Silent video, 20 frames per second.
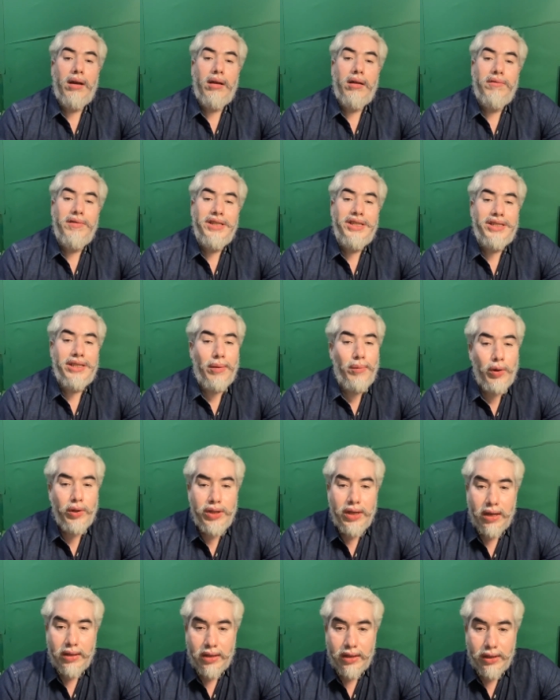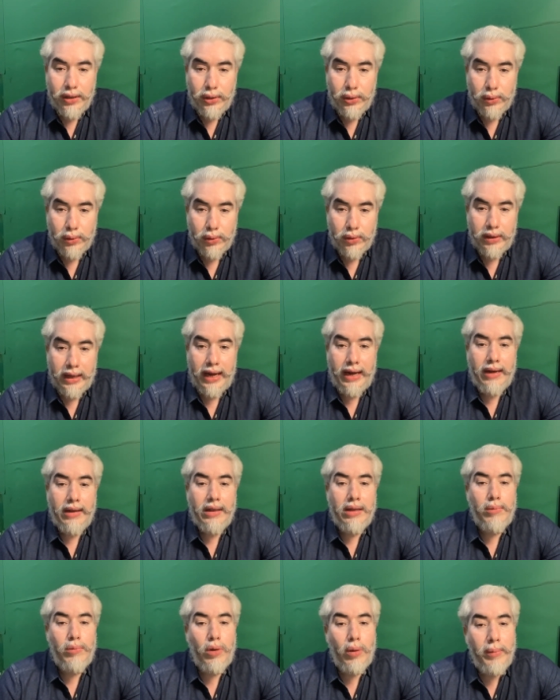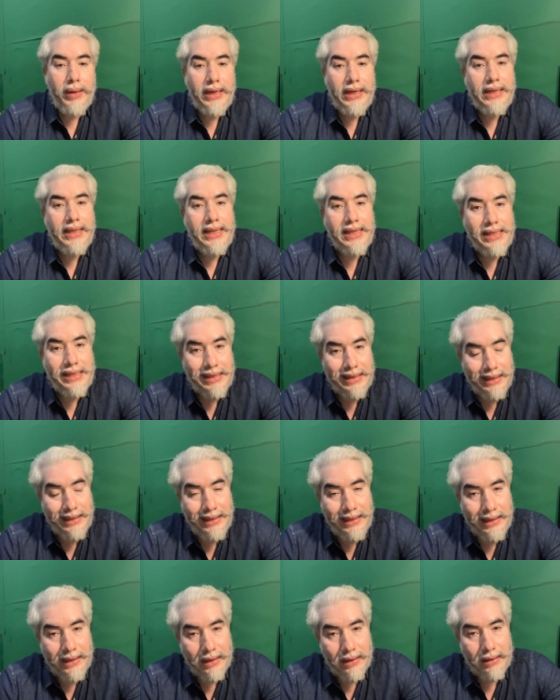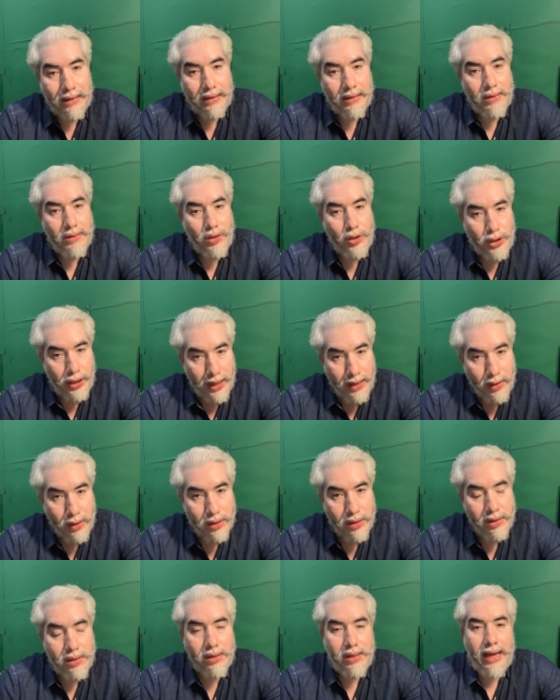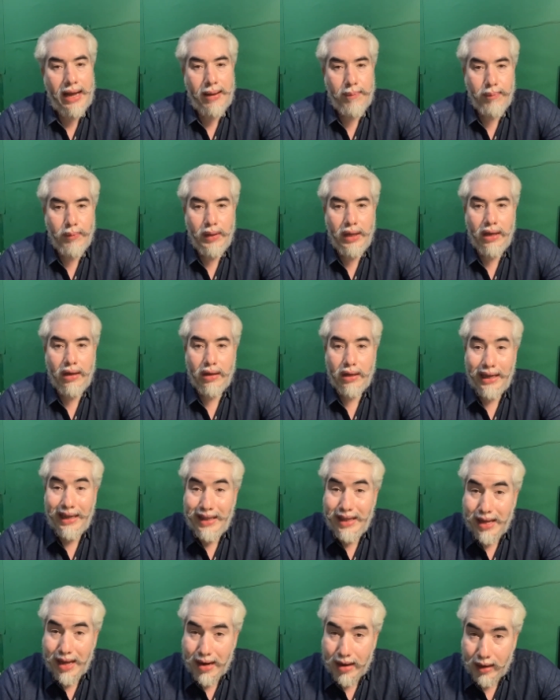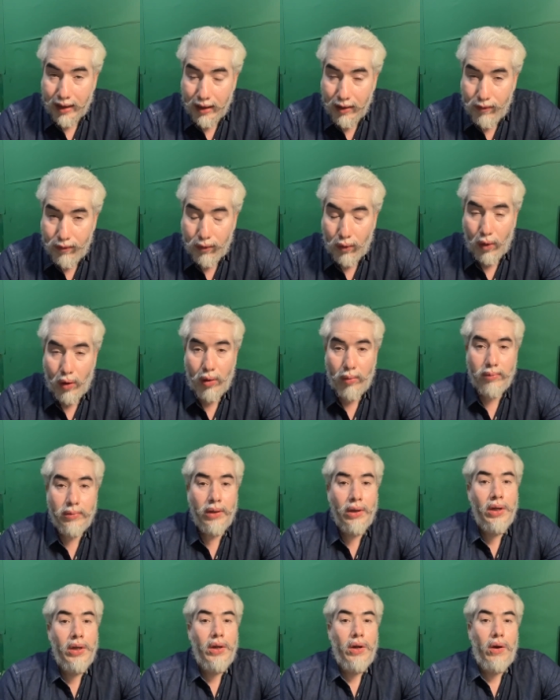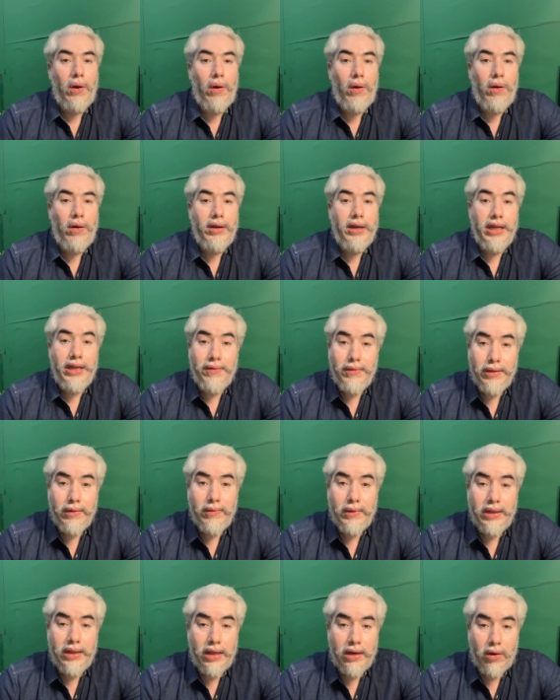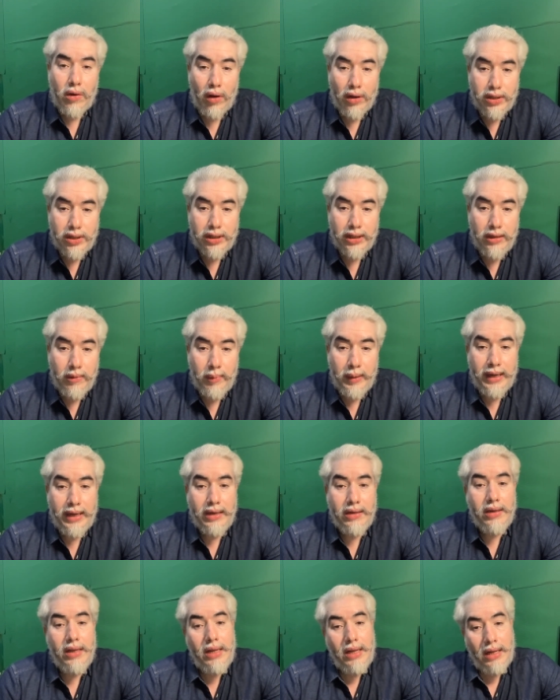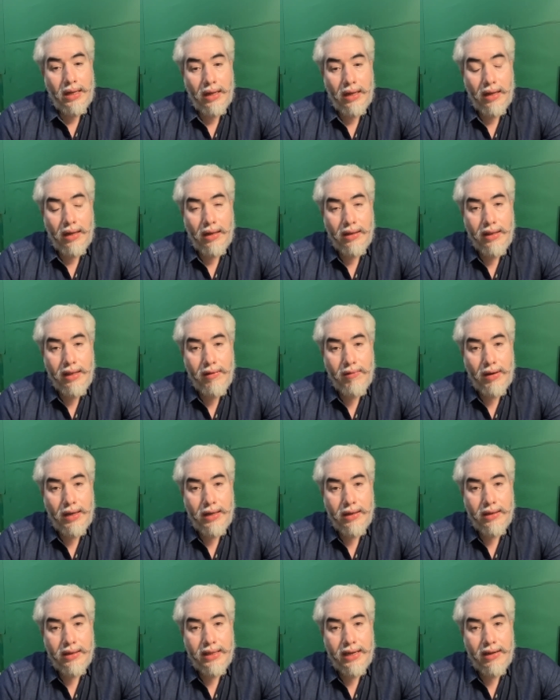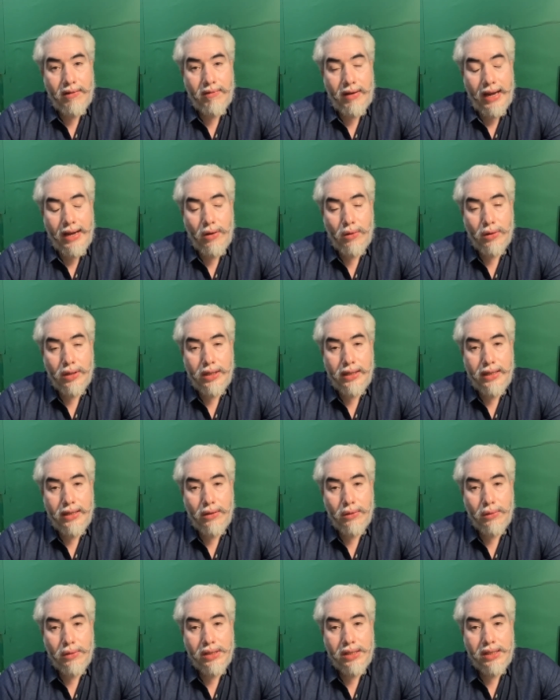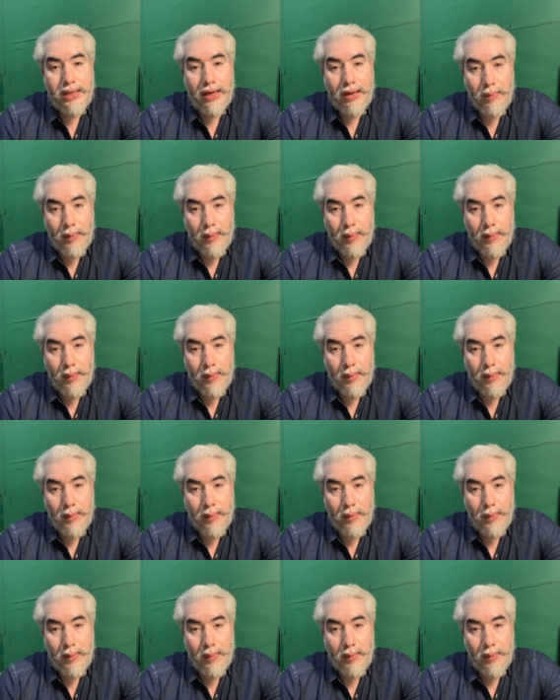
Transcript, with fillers: uh, with some of the other issues and the moment they see uh, changes happening in their running form or even with their constant pain uh, they wonder that why couldn't they do this